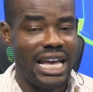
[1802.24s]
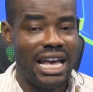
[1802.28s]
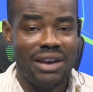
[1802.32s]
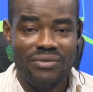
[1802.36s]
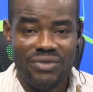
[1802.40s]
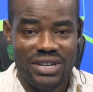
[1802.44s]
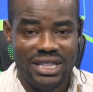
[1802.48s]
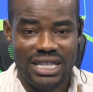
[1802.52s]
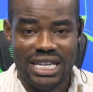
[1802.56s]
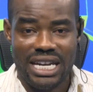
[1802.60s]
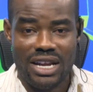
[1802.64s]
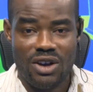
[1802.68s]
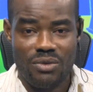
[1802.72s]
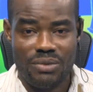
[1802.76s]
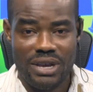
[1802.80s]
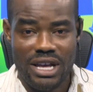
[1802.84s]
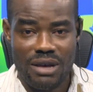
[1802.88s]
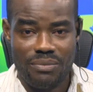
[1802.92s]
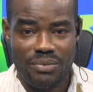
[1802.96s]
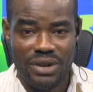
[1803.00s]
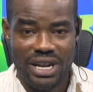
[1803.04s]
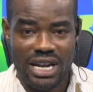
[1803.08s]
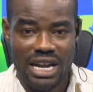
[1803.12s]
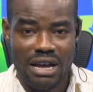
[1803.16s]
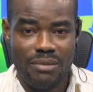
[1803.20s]
everything that will be
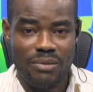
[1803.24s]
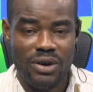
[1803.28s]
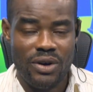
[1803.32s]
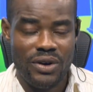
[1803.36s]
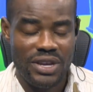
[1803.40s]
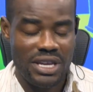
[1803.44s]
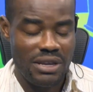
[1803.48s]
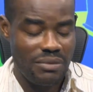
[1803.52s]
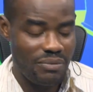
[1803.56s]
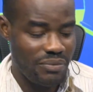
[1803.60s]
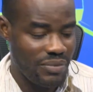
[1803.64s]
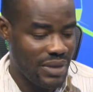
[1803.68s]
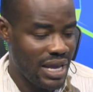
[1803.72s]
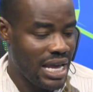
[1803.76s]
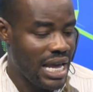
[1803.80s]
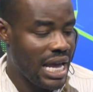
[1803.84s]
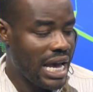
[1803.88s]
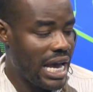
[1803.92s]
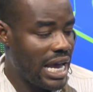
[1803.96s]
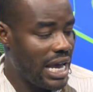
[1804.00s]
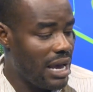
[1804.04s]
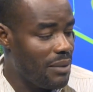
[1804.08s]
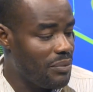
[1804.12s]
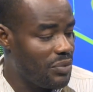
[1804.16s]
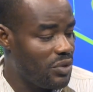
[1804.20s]
happening about him.
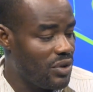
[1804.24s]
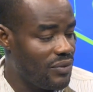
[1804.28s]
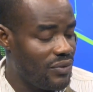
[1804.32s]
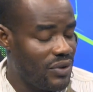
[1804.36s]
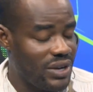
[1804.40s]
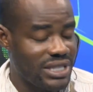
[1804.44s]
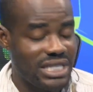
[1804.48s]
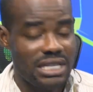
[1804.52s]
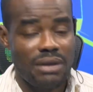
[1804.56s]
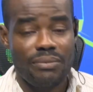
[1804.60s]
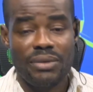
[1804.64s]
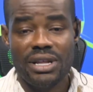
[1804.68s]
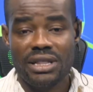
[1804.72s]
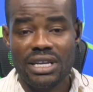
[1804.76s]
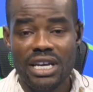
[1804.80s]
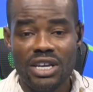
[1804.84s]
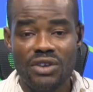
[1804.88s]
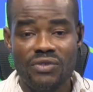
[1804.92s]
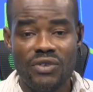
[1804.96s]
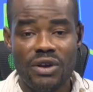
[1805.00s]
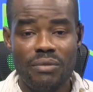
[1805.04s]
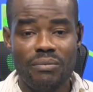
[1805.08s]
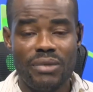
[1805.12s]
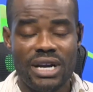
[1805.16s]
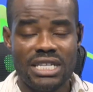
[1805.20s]
I am Thief Lesnamba. Thank you
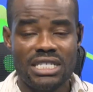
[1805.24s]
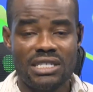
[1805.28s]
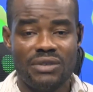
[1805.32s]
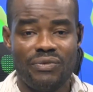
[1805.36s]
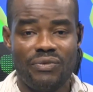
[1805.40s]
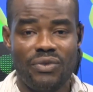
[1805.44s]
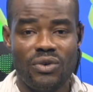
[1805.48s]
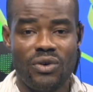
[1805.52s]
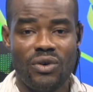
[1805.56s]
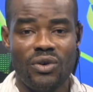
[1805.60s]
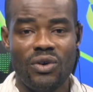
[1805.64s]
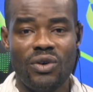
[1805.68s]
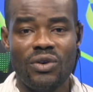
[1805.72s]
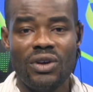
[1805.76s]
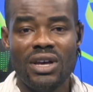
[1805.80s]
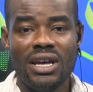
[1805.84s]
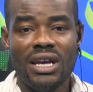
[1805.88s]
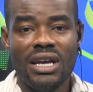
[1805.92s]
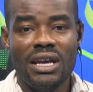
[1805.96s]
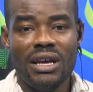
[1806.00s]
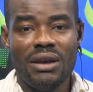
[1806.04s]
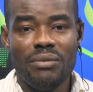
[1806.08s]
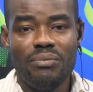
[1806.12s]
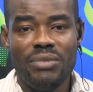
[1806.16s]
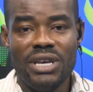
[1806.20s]
very much for
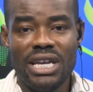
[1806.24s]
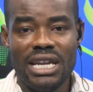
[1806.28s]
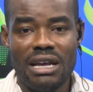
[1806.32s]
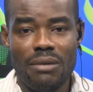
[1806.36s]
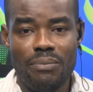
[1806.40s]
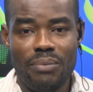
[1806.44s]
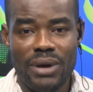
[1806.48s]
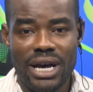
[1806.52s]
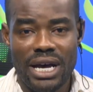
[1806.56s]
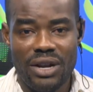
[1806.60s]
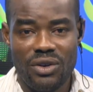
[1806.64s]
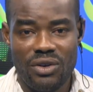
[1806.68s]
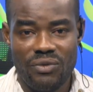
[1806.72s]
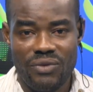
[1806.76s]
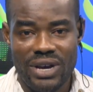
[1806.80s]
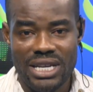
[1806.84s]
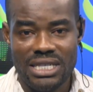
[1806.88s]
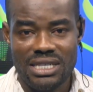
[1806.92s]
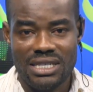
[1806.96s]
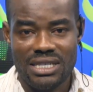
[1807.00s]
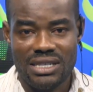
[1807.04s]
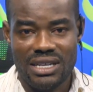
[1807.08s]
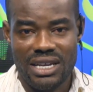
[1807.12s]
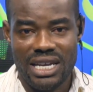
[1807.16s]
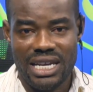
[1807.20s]
being a part of
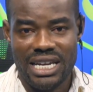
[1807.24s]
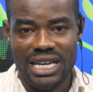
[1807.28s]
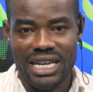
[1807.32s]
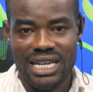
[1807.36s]
us in